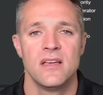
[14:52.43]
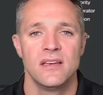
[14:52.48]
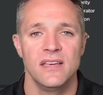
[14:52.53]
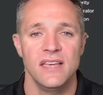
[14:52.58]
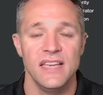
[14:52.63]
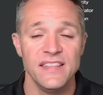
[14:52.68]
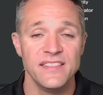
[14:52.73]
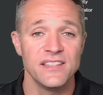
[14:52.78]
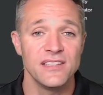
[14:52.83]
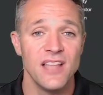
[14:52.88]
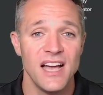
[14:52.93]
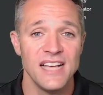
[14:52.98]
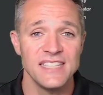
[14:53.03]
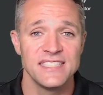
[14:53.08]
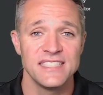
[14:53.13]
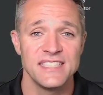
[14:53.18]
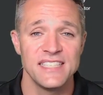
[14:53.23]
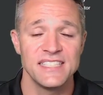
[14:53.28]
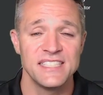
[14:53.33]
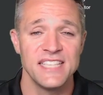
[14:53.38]
In the
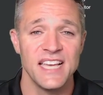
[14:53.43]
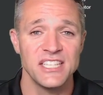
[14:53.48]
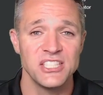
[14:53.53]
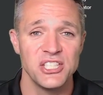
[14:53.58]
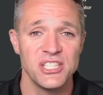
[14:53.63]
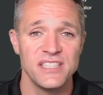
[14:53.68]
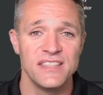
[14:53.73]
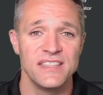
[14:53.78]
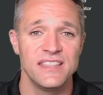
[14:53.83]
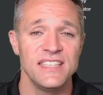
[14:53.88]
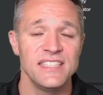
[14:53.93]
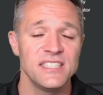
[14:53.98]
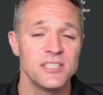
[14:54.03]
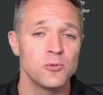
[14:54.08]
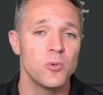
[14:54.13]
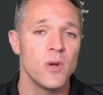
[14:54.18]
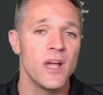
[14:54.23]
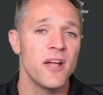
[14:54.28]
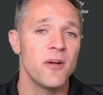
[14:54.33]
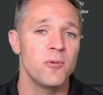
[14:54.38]
licensing section, this is
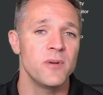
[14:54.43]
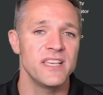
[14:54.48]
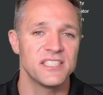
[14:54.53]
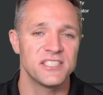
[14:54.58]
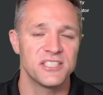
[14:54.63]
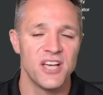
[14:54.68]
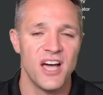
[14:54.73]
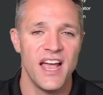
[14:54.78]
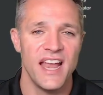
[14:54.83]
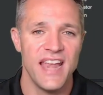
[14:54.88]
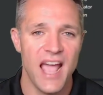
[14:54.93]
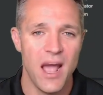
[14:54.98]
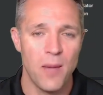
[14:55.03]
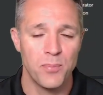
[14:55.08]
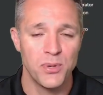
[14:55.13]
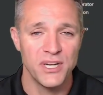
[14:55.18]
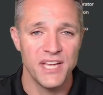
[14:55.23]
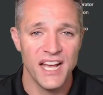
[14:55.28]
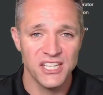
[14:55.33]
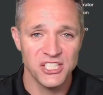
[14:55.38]
where we assign our
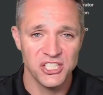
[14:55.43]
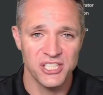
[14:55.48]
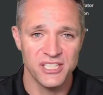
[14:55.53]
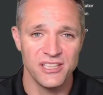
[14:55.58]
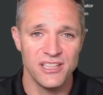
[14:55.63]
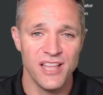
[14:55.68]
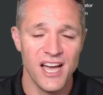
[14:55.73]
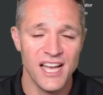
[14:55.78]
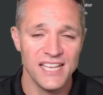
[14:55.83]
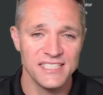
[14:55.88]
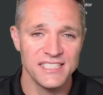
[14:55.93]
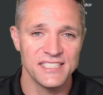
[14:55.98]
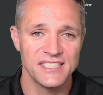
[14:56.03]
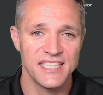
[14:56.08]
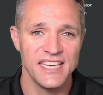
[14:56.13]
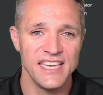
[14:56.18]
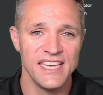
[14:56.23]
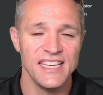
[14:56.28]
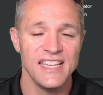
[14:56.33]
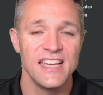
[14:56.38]
production license
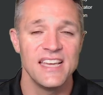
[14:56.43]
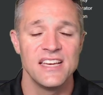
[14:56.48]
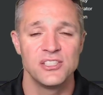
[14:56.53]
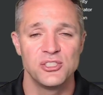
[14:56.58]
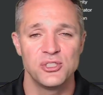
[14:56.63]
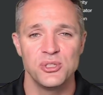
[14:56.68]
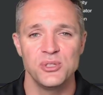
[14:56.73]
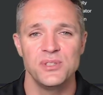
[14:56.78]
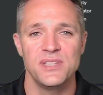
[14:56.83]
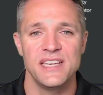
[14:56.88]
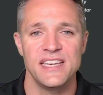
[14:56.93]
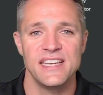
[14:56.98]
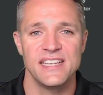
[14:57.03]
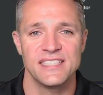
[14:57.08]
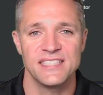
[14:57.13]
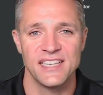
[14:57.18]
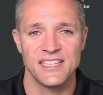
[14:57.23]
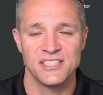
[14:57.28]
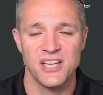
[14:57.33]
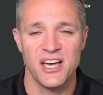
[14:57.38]
key to the
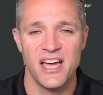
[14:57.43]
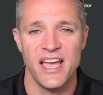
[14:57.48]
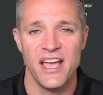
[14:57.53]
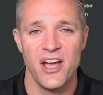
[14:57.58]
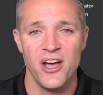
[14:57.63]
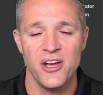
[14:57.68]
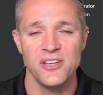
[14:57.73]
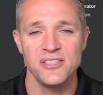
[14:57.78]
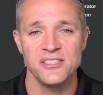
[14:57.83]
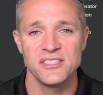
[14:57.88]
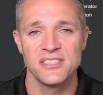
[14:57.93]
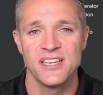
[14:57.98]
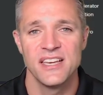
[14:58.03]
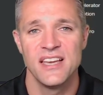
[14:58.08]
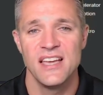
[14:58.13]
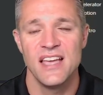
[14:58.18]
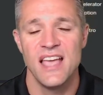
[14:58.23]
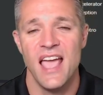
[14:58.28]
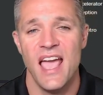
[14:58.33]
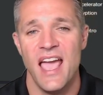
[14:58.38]
ESXi host,
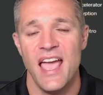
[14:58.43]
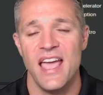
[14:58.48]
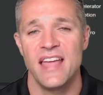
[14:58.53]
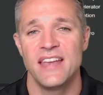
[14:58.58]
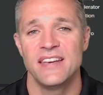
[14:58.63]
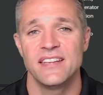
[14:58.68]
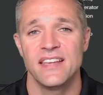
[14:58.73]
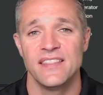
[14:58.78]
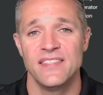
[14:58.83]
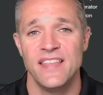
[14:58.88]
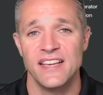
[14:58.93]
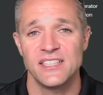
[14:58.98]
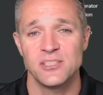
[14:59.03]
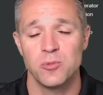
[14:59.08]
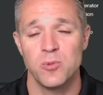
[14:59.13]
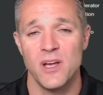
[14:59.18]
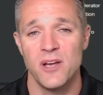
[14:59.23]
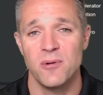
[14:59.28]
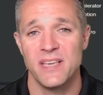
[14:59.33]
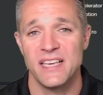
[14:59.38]
and that's
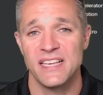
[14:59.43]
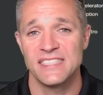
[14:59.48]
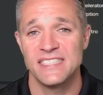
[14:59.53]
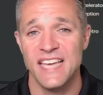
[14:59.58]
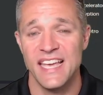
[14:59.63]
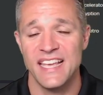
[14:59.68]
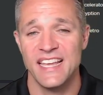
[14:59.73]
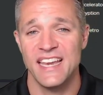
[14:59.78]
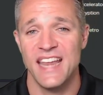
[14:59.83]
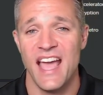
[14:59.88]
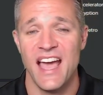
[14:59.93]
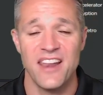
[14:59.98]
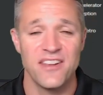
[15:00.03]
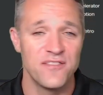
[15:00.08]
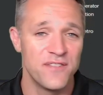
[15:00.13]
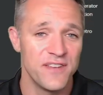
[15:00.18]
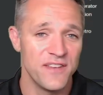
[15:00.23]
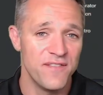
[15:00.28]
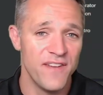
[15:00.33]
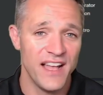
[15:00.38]
where we can take it out
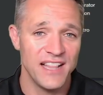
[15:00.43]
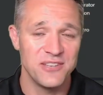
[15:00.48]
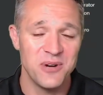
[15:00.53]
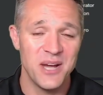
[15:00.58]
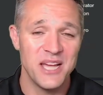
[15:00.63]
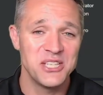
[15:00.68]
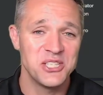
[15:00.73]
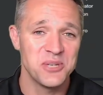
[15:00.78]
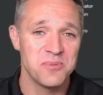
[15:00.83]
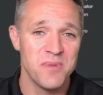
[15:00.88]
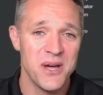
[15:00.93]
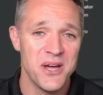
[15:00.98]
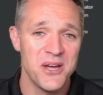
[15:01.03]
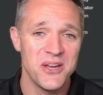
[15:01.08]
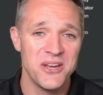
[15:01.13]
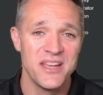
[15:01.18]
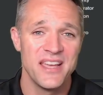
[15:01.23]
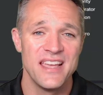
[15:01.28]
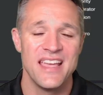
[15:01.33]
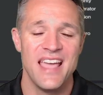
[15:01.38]
of evaluation
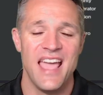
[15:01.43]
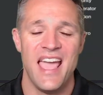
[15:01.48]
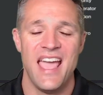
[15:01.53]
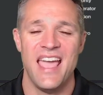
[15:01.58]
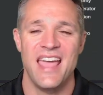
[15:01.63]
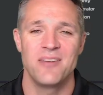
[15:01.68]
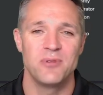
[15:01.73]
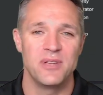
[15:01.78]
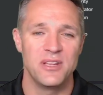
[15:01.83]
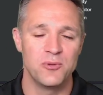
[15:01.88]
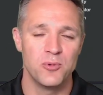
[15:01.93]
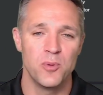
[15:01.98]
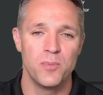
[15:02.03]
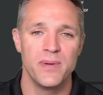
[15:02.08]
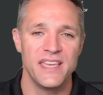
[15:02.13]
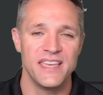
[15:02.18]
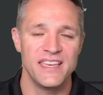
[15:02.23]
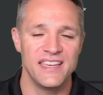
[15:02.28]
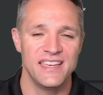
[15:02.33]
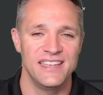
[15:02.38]
mode and it will
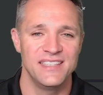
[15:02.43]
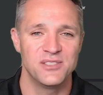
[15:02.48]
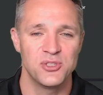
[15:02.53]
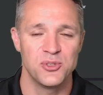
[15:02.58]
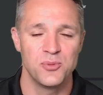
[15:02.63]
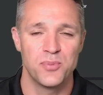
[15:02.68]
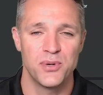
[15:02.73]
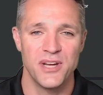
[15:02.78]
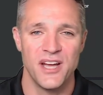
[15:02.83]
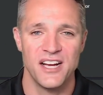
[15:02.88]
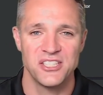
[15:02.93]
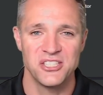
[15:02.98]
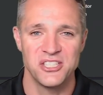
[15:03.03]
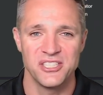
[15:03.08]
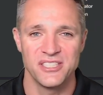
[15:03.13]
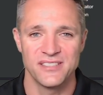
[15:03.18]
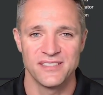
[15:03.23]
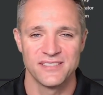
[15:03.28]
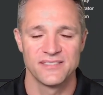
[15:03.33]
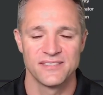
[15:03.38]
be into production.